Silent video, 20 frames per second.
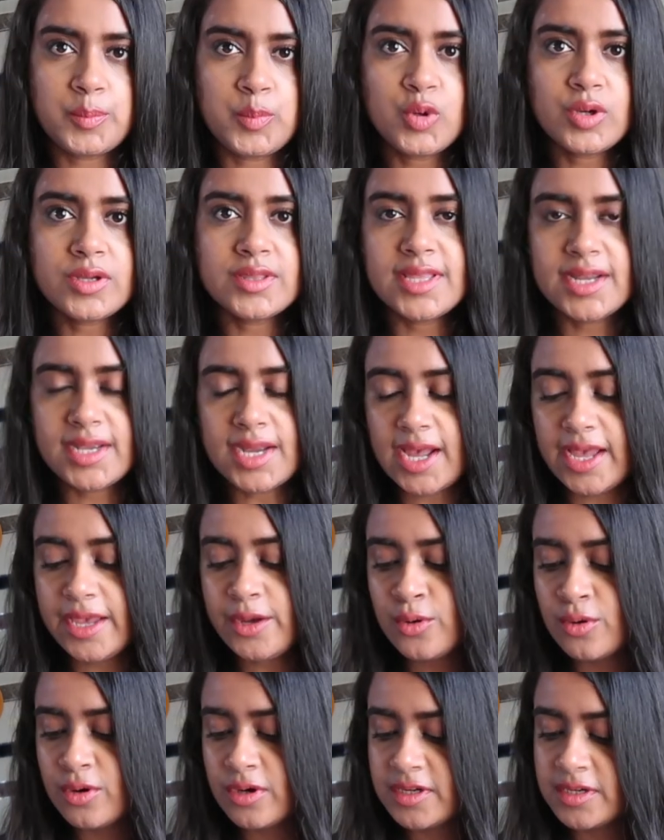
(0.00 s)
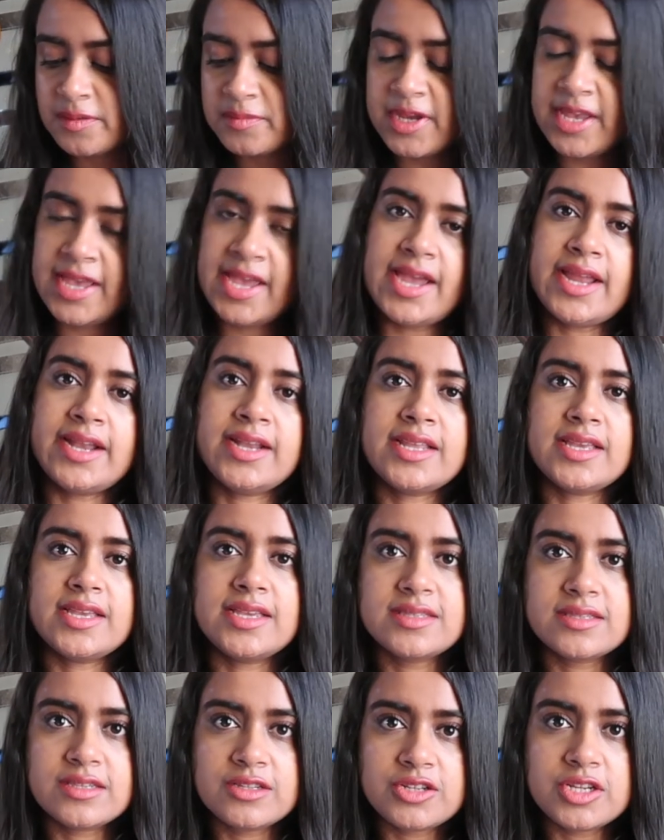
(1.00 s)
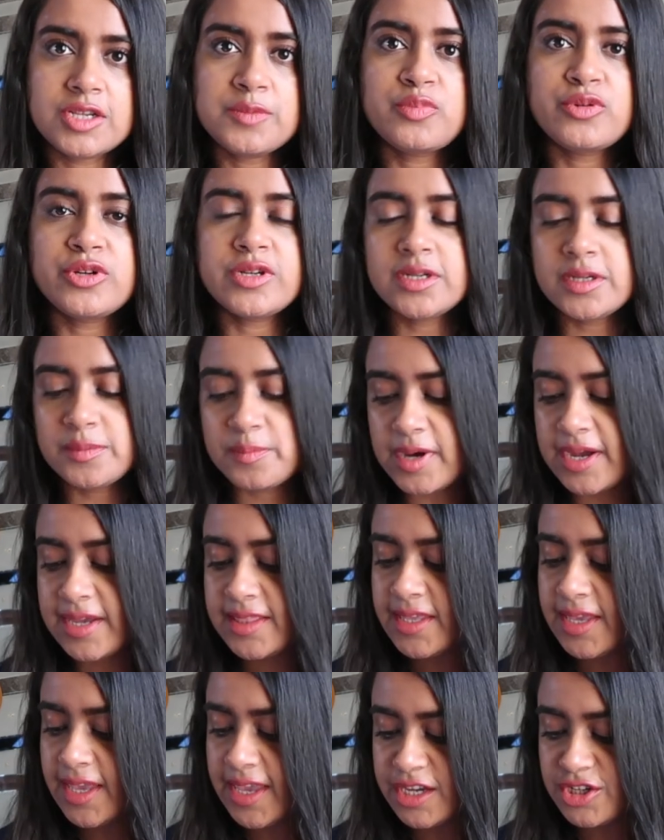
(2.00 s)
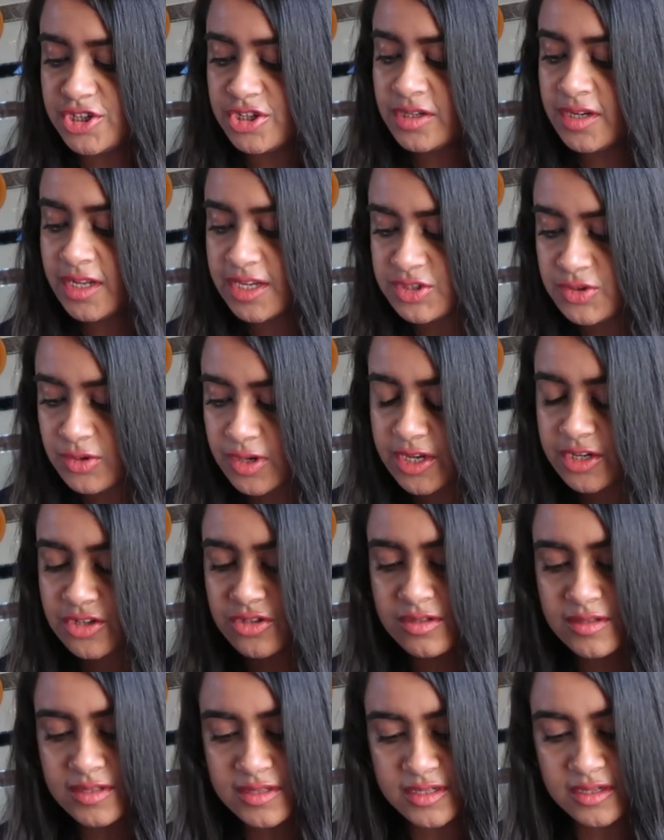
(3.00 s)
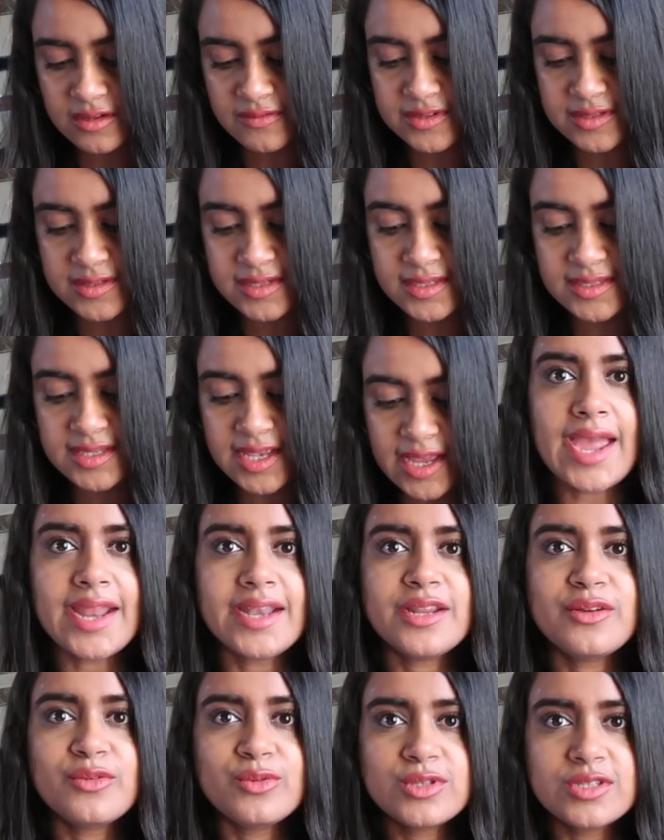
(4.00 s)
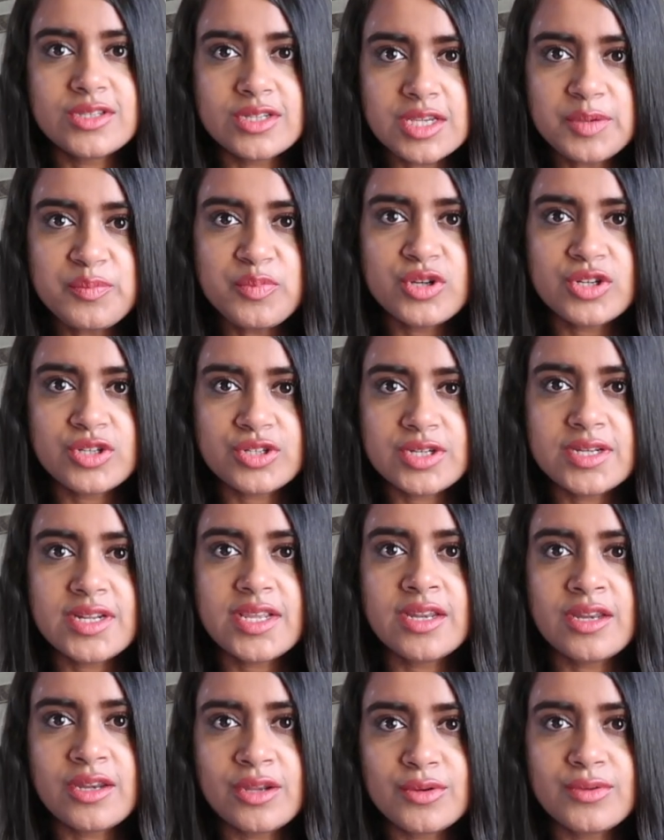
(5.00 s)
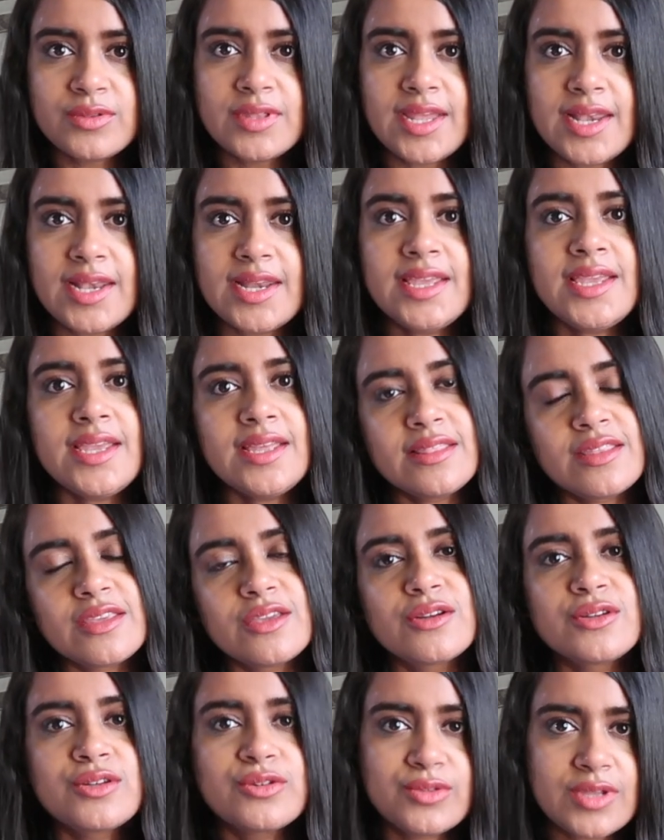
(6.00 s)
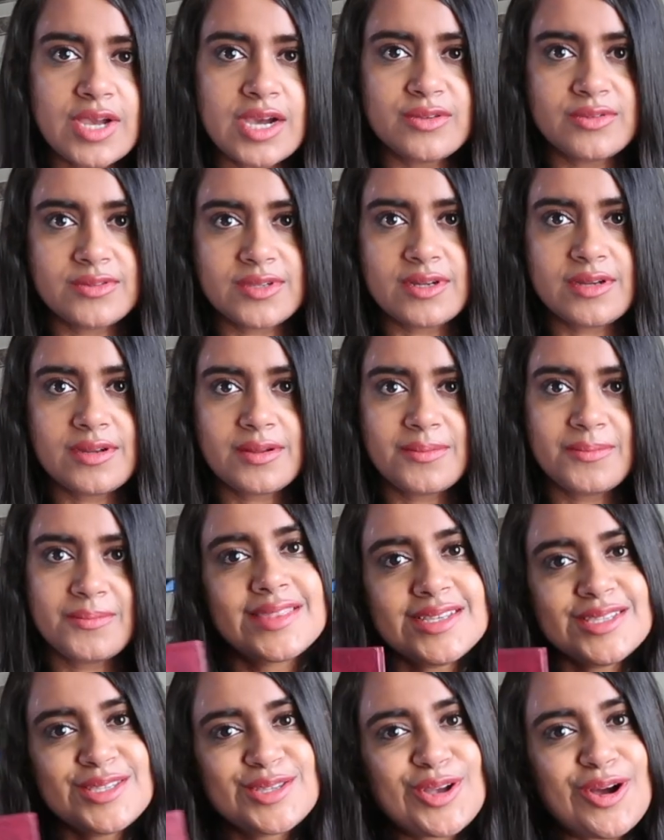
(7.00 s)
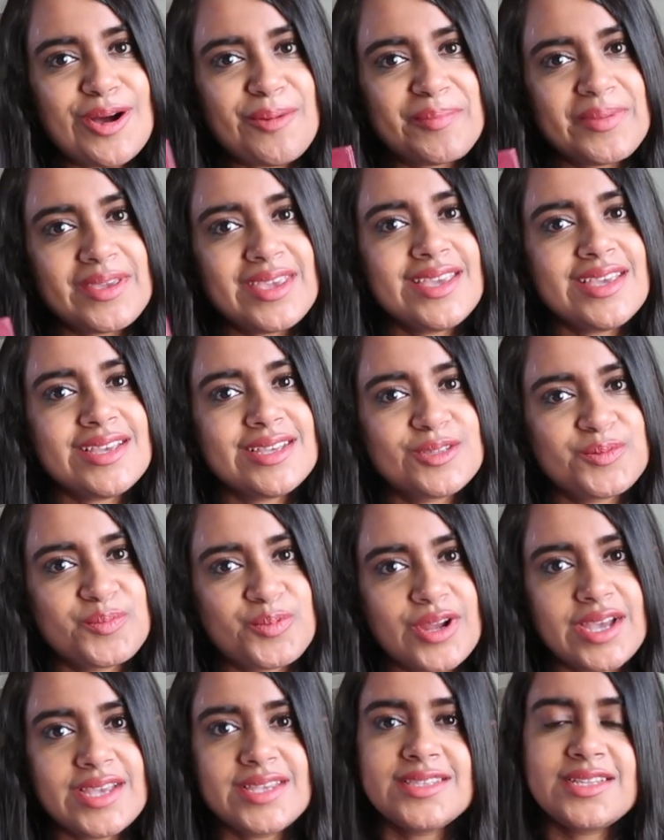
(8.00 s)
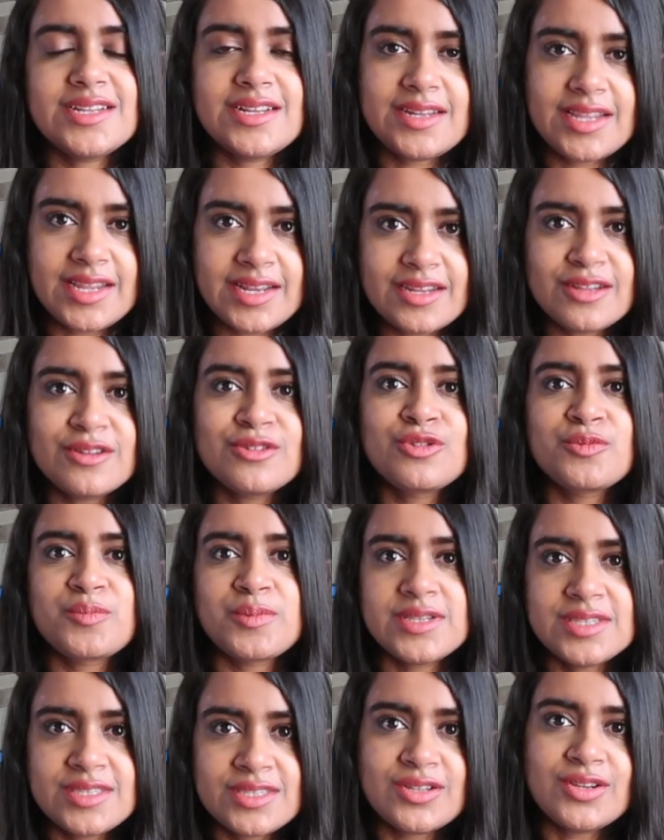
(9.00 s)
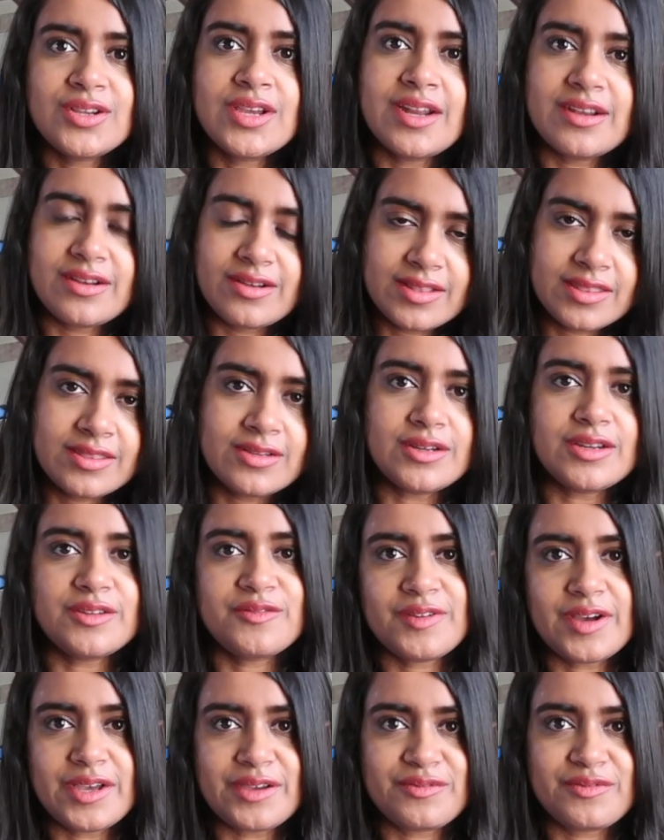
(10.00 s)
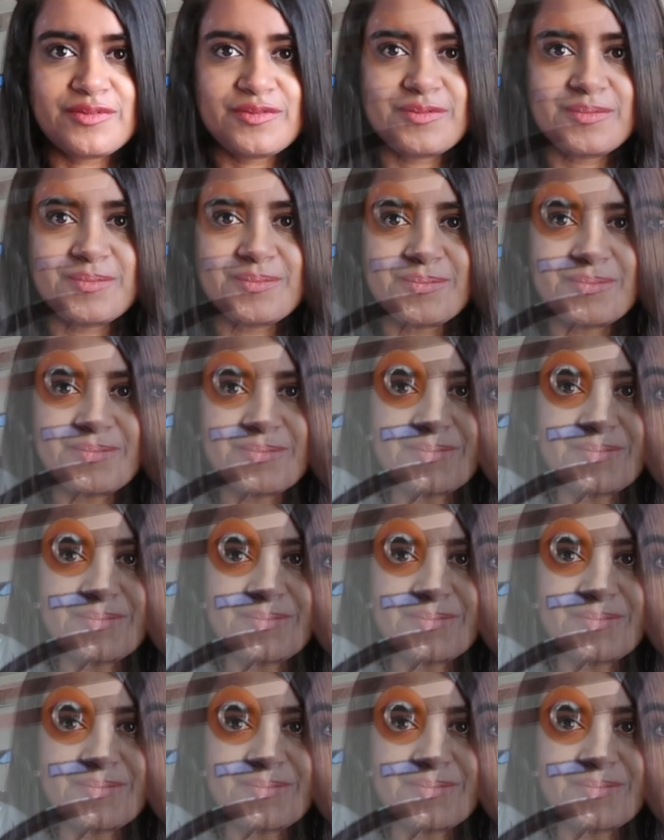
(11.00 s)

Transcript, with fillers: The book that I hold in my hand is a reprint by the Asian Educational Services and it was reprinted in New Delhi in the year 2000. This copy is priced at Indian rupees 335